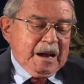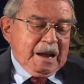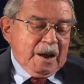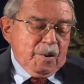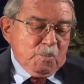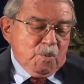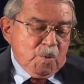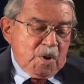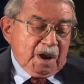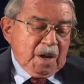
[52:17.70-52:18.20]
I
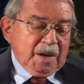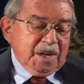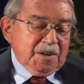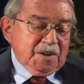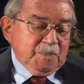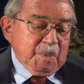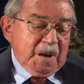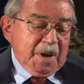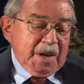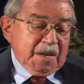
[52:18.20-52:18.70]

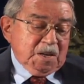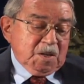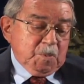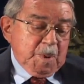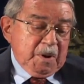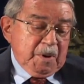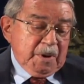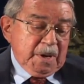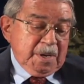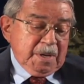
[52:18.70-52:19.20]
relish my
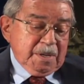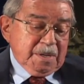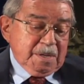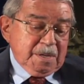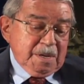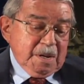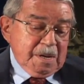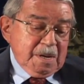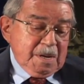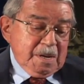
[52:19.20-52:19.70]

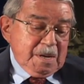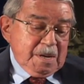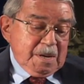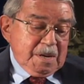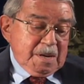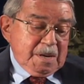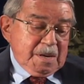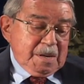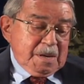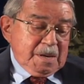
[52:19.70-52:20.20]
experience,
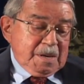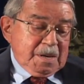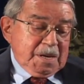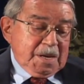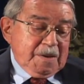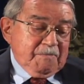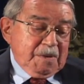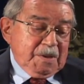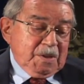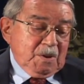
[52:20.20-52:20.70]

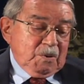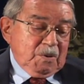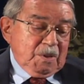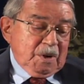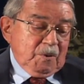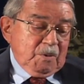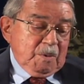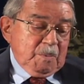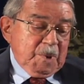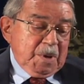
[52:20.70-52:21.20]
even though
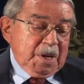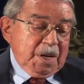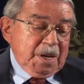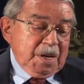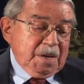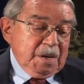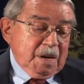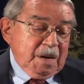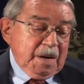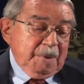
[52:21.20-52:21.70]
there were many
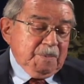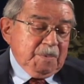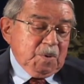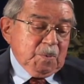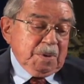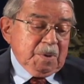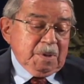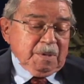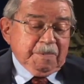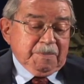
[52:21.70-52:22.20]
times
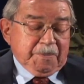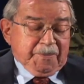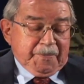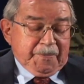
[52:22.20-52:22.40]
when